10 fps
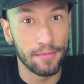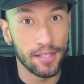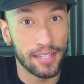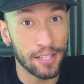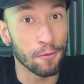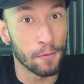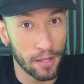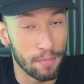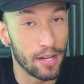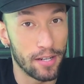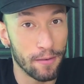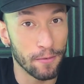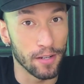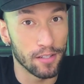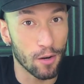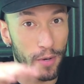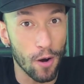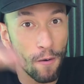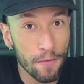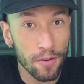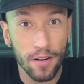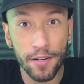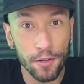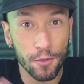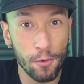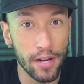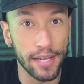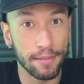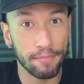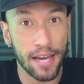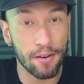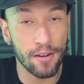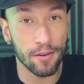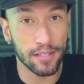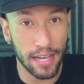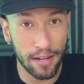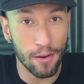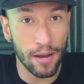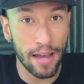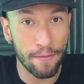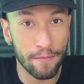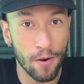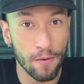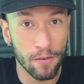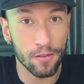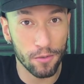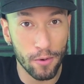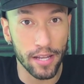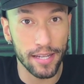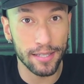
Because that's a really big difference. Are we over or under 20? I don't know, because I know I have over 20.